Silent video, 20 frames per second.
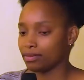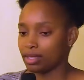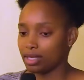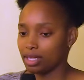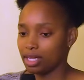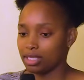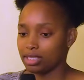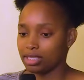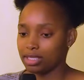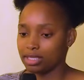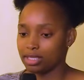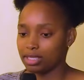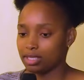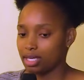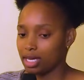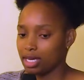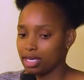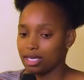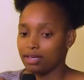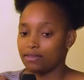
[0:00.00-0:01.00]
They're just
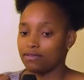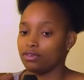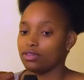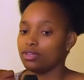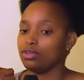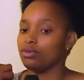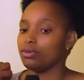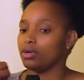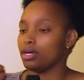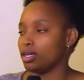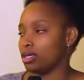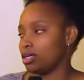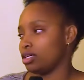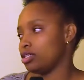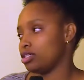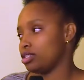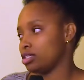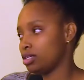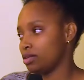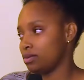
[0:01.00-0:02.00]
giving you
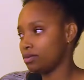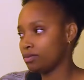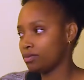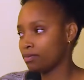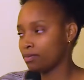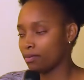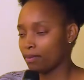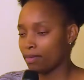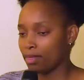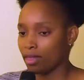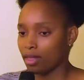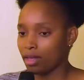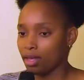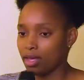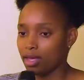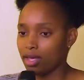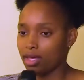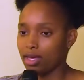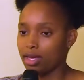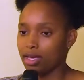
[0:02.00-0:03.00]
energy.
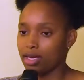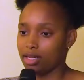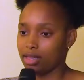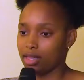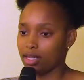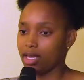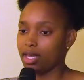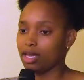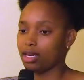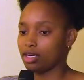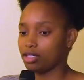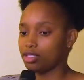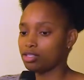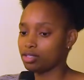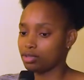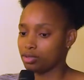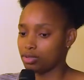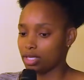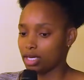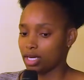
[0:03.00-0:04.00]
And the energy
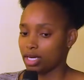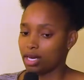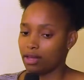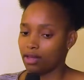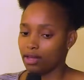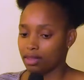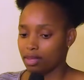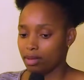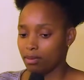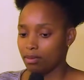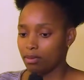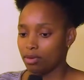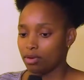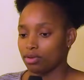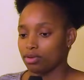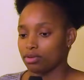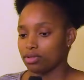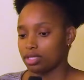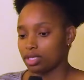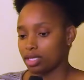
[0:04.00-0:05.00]
you take, the more
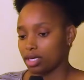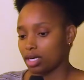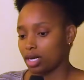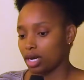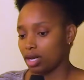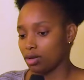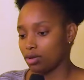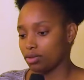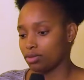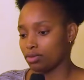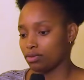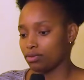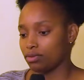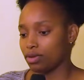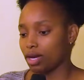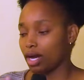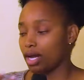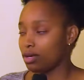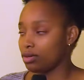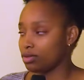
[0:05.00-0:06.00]
you take a lot of
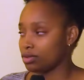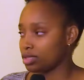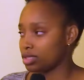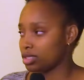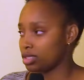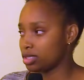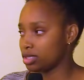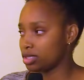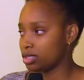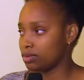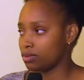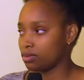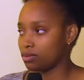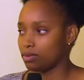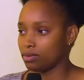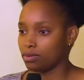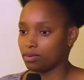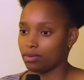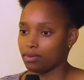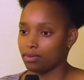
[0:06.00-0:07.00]
calories,
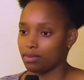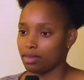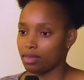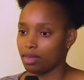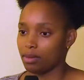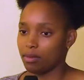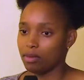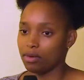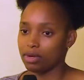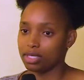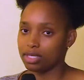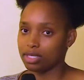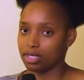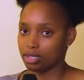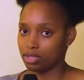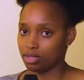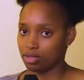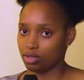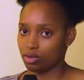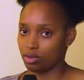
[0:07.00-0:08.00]
the more it
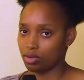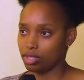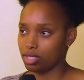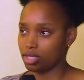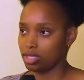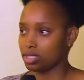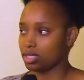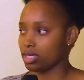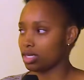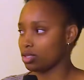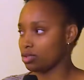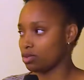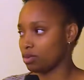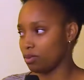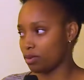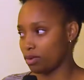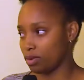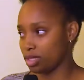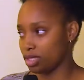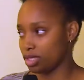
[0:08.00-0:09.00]
is stored inside your
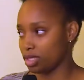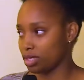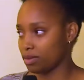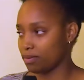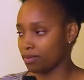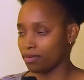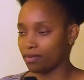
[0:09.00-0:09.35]
body.